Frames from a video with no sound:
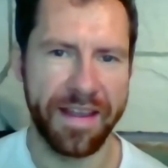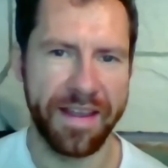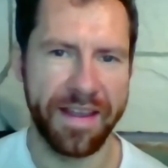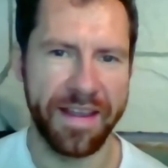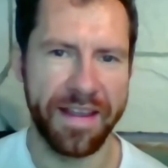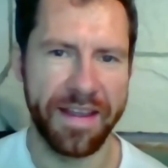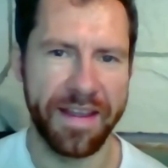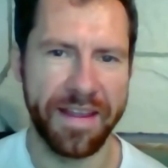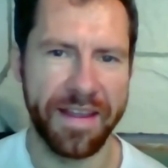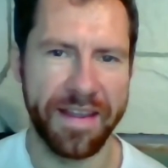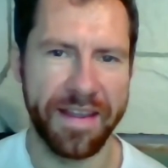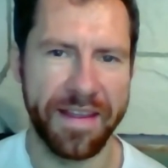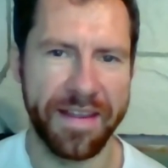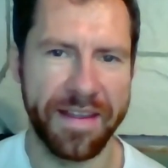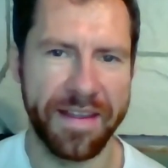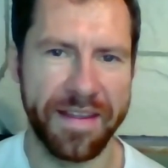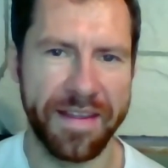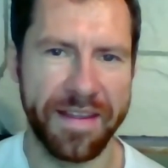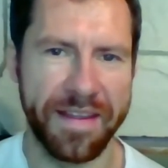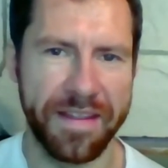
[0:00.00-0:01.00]
um,
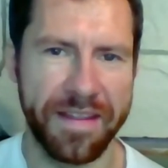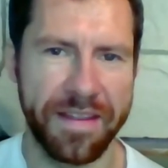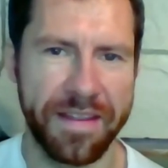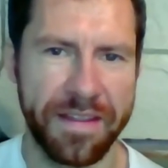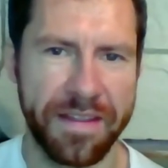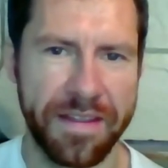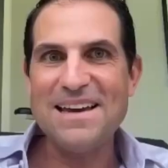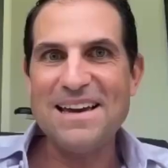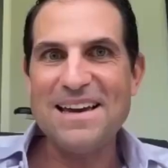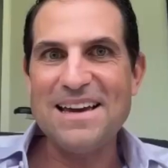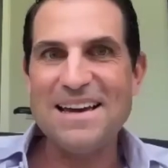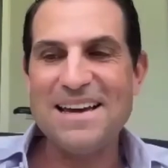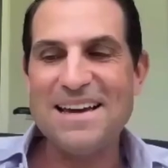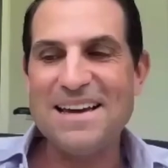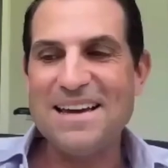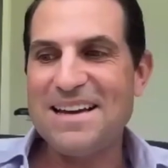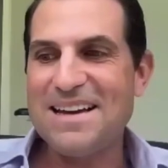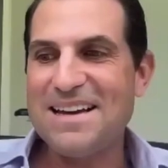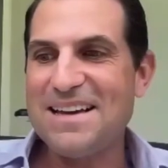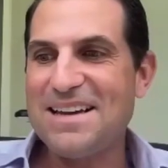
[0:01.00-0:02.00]
the way
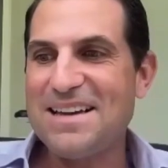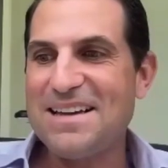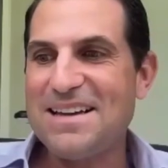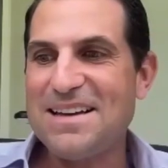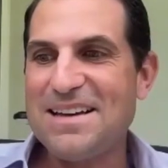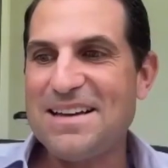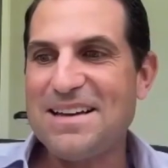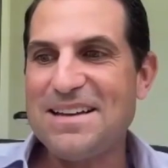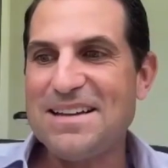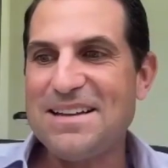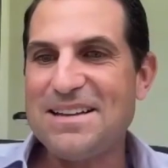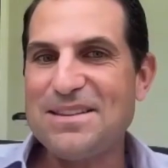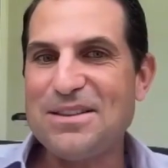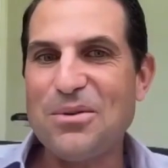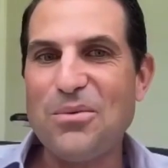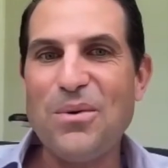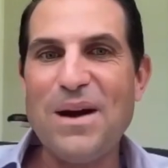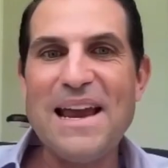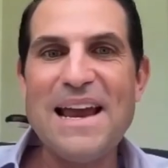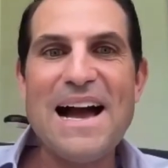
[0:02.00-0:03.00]

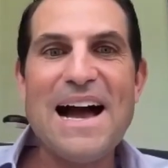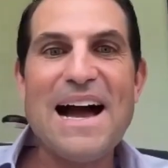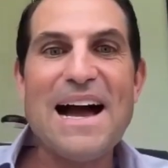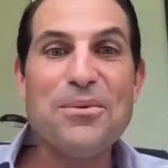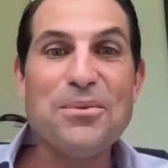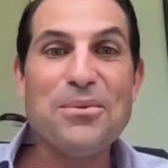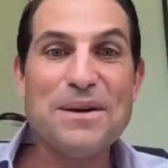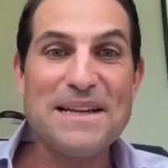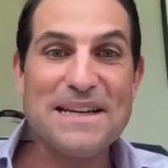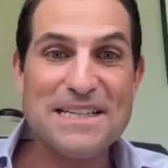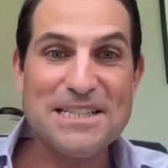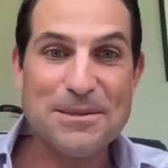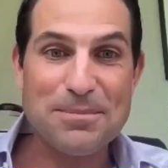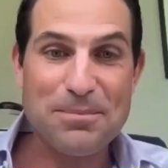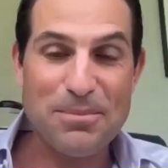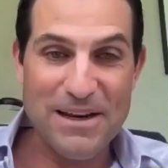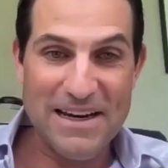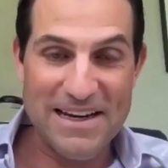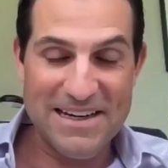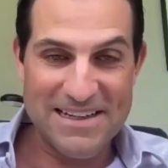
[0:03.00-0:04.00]
I would
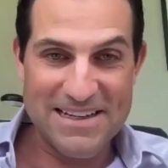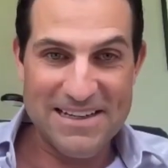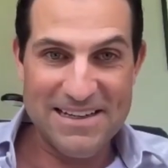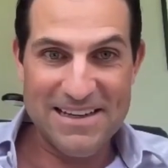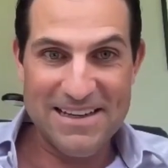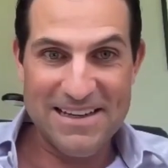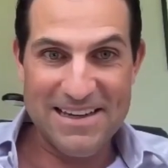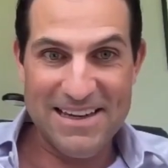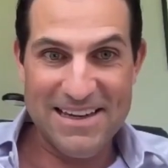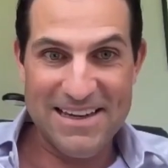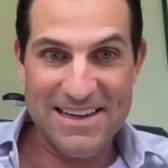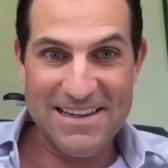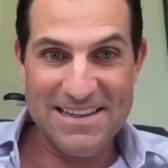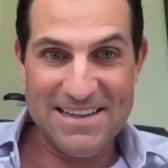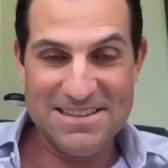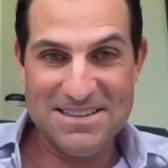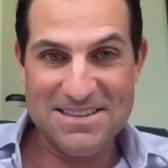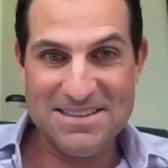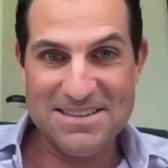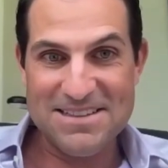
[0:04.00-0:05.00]
explain it
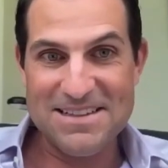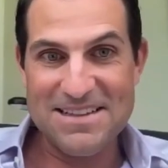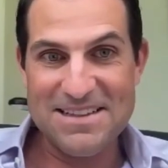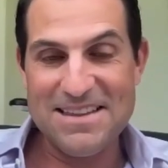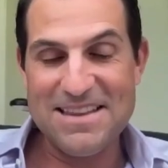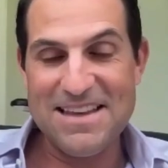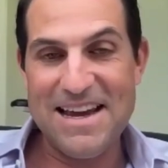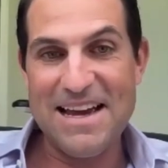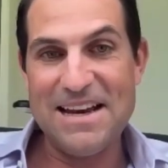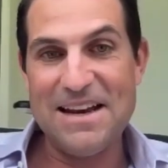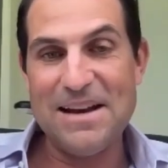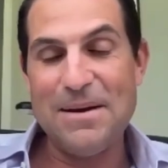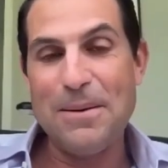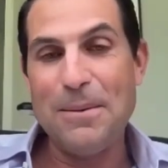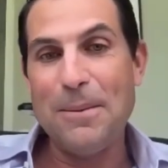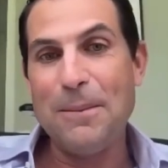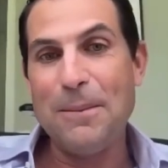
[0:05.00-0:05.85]
is that